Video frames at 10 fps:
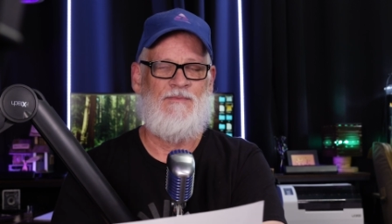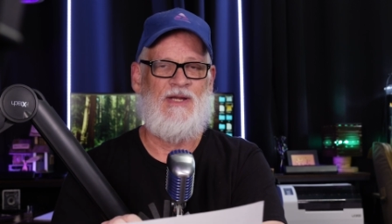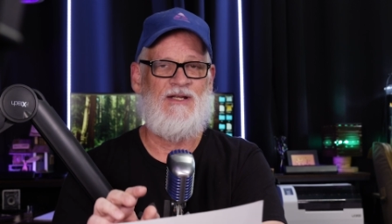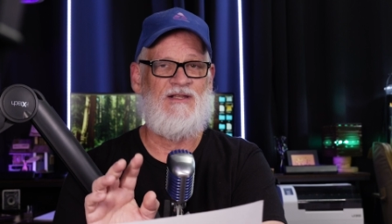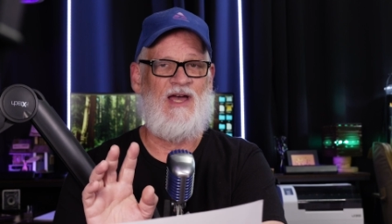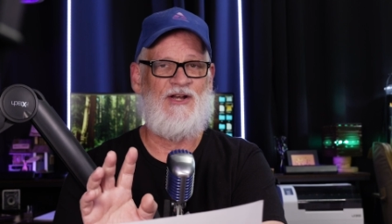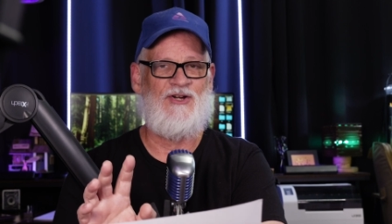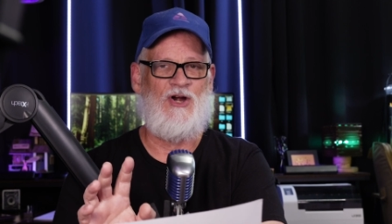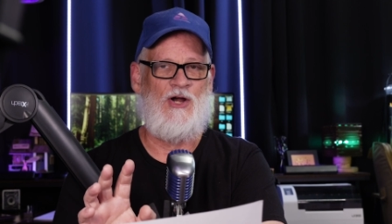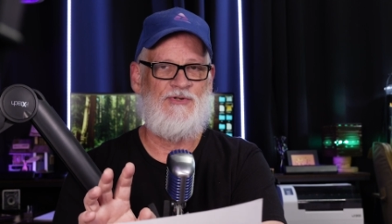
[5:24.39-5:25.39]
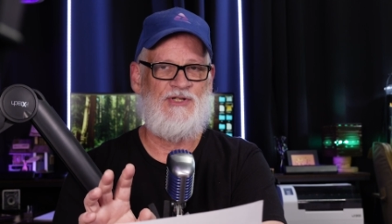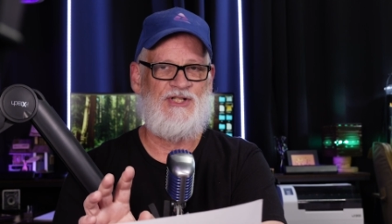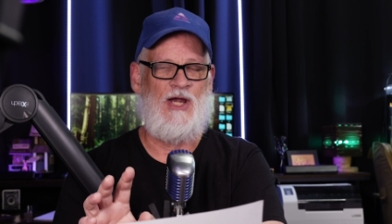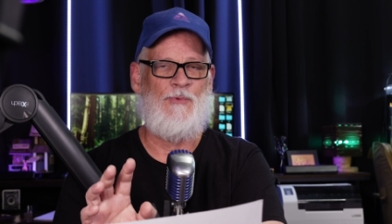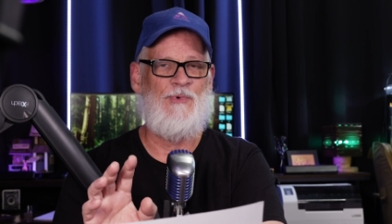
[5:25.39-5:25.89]
Being a lighter
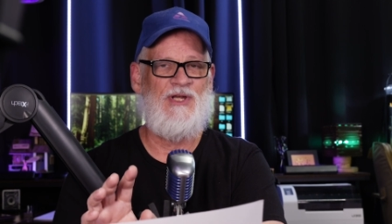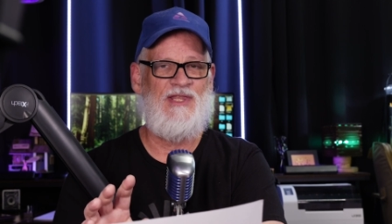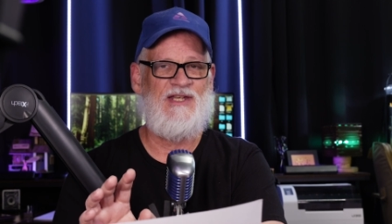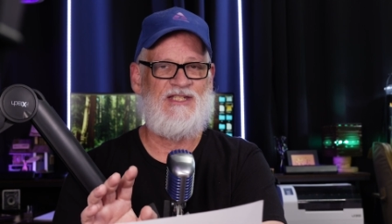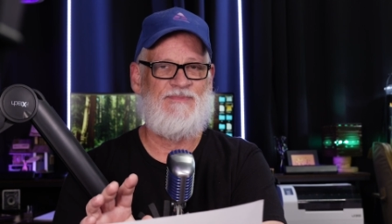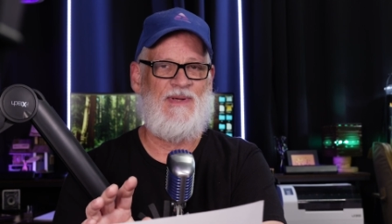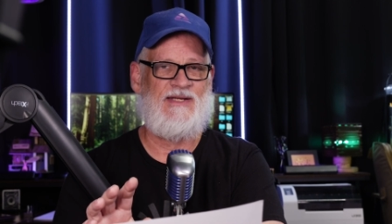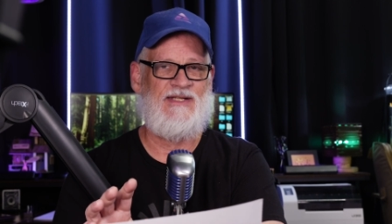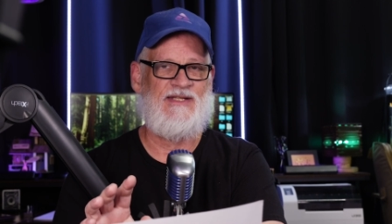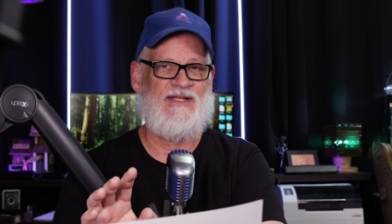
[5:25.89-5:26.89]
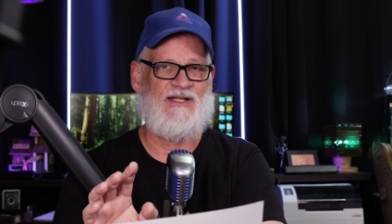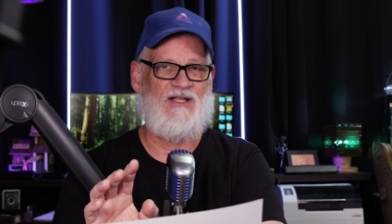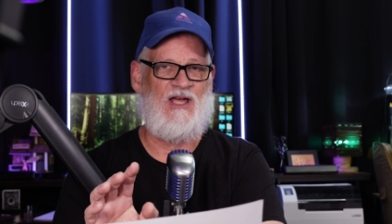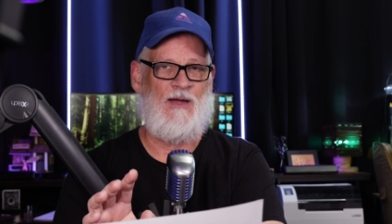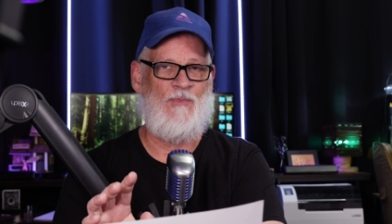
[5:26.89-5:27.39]
cartridge, I really expected to get a
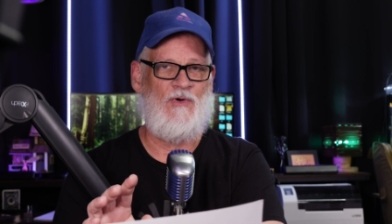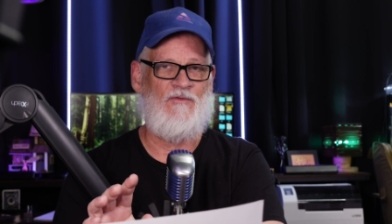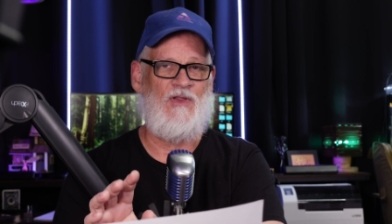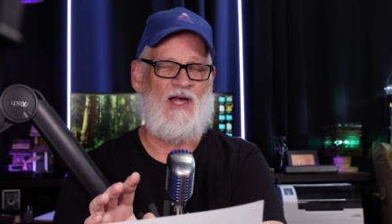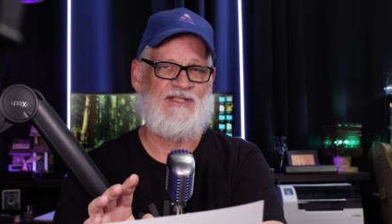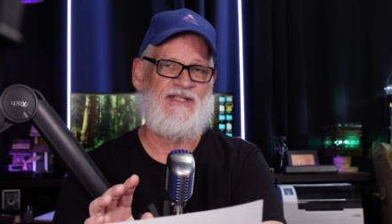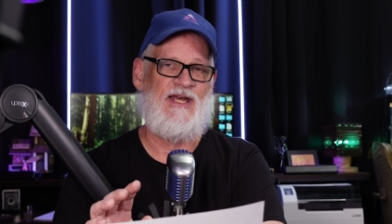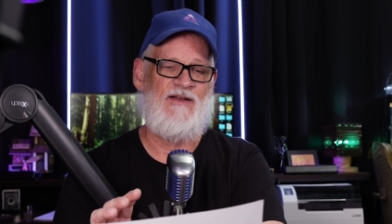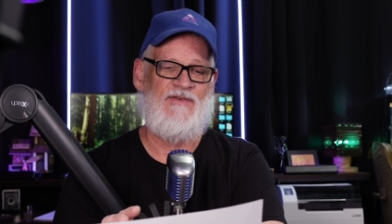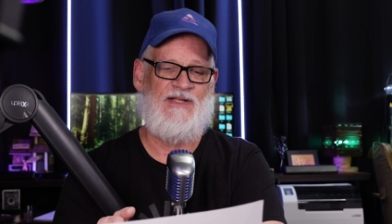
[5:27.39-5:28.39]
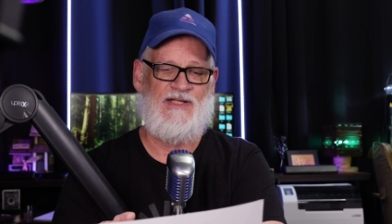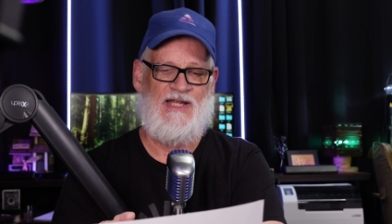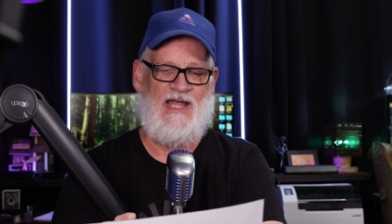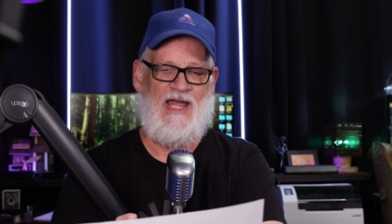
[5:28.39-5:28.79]
lot more velocity out of it.